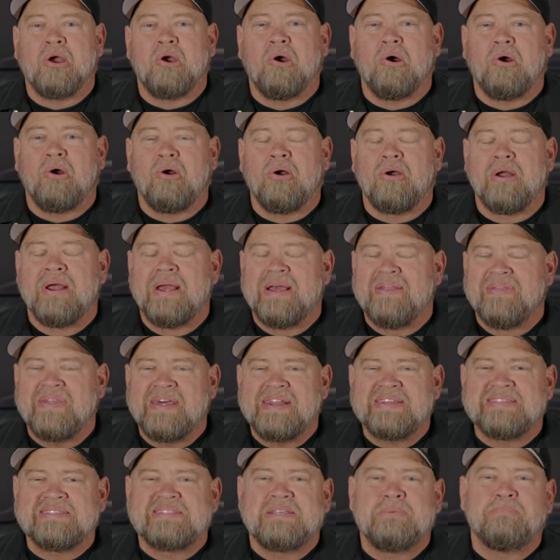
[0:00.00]
a car that
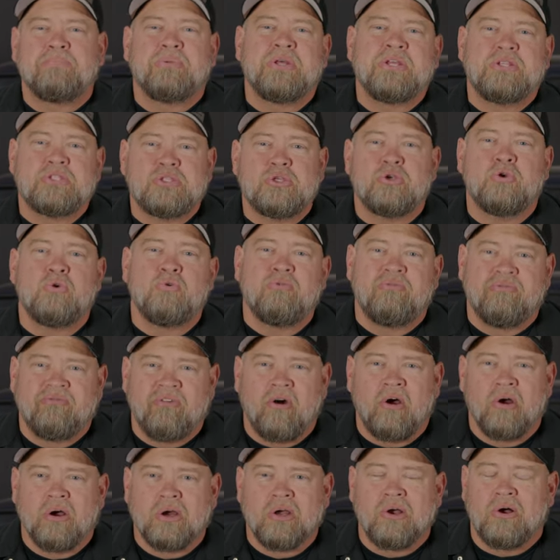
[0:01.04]
is simply too
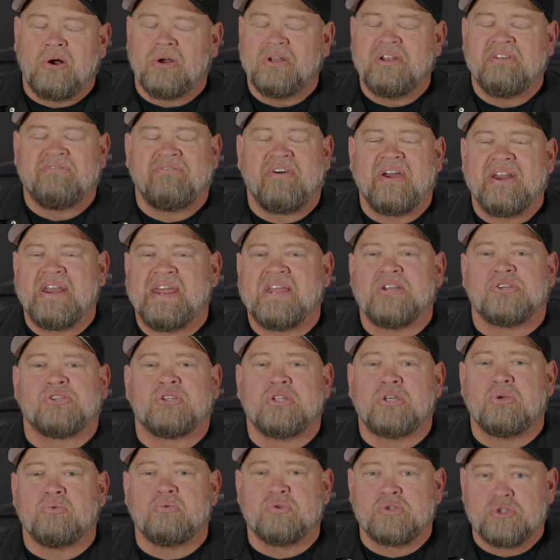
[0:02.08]
far gone to
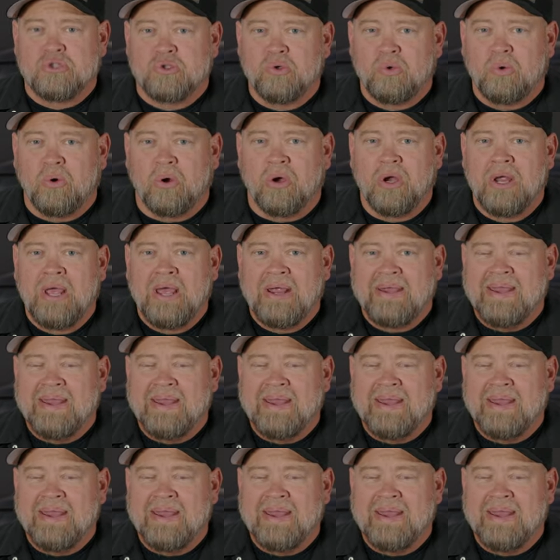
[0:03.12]
financially restore.